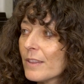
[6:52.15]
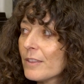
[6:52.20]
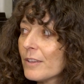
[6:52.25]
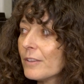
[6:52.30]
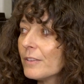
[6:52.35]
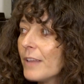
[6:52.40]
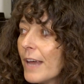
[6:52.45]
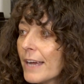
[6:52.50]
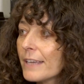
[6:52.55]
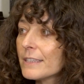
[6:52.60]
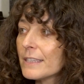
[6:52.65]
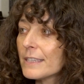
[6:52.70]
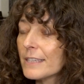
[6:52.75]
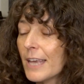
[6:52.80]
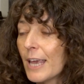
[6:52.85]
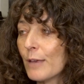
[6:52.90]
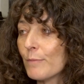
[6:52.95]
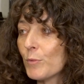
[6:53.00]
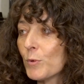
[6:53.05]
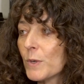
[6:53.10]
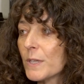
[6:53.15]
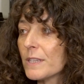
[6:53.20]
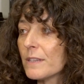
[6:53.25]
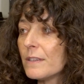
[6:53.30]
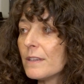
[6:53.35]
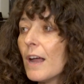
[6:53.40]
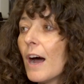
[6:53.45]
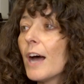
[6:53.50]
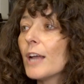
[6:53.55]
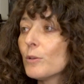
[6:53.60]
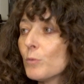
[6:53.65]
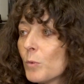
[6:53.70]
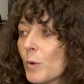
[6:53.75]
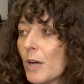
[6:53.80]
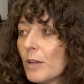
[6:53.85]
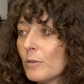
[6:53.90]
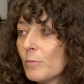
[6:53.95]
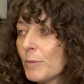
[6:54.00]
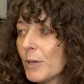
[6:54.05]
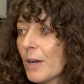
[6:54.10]
The landscape was not
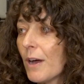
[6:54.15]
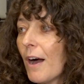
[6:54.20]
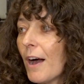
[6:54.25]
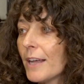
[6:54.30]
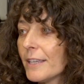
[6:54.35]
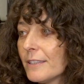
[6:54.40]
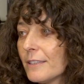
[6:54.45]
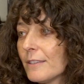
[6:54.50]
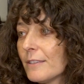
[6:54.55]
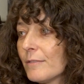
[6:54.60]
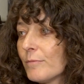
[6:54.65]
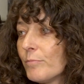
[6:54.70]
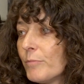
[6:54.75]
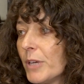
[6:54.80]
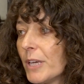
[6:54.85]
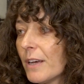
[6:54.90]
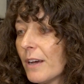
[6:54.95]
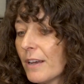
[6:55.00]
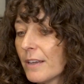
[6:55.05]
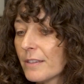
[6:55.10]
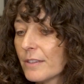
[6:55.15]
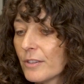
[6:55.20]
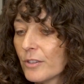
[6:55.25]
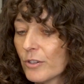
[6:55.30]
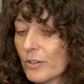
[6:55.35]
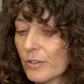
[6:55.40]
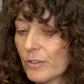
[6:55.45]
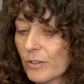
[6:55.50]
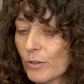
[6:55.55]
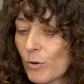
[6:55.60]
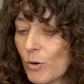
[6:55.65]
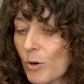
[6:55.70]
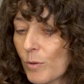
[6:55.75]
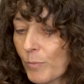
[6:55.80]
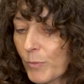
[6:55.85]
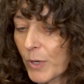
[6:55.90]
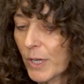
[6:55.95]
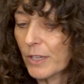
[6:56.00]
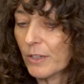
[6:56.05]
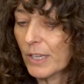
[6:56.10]
well-begotten because certain
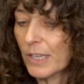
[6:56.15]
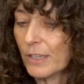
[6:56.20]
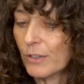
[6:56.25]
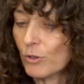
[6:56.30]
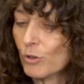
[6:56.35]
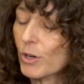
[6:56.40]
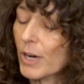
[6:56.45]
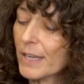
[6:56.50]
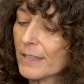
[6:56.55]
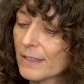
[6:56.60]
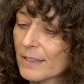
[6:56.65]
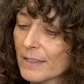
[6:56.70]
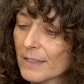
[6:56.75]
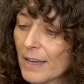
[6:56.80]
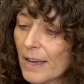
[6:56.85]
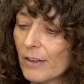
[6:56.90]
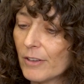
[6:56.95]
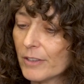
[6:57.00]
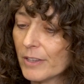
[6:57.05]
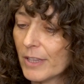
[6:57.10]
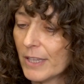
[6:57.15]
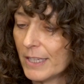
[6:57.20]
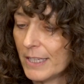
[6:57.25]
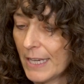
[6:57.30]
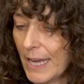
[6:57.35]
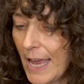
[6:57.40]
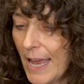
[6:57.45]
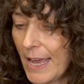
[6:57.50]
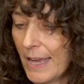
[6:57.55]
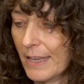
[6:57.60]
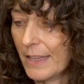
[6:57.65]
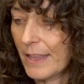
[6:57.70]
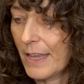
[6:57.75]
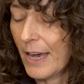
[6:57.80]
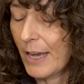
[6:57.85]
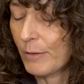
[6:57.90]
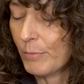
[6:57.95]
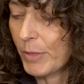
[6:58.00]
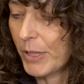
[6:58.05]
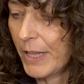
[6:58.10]
corporate interests held the day in
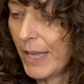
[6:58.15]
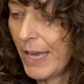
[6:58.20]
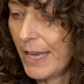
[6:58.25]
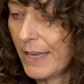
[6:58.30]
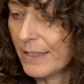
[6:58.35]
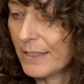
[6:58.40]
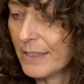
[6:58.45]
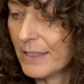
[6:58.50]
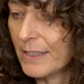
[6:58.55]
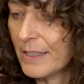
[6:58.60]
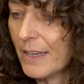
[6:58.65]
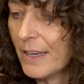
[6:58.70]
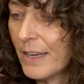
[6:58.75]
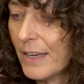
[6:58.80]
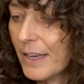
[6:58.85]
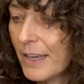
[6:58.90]
that place.